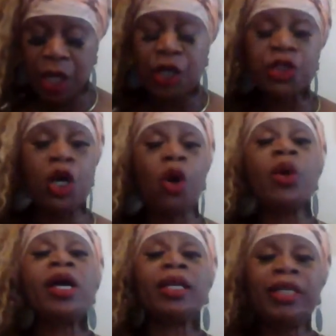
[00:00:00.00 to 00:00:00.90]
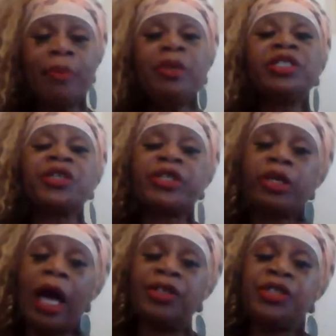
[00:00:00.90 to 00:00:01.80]
So
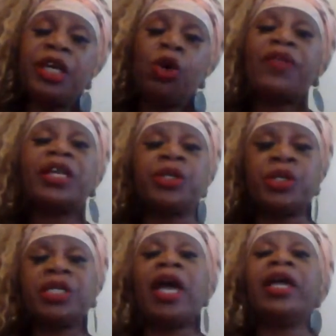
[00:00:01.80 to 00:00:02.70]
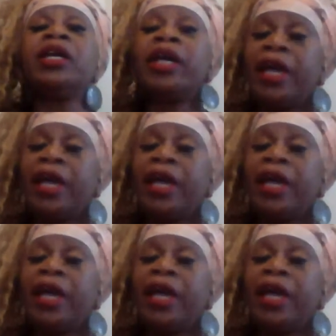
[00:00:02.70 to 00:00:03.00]
I said all that to say,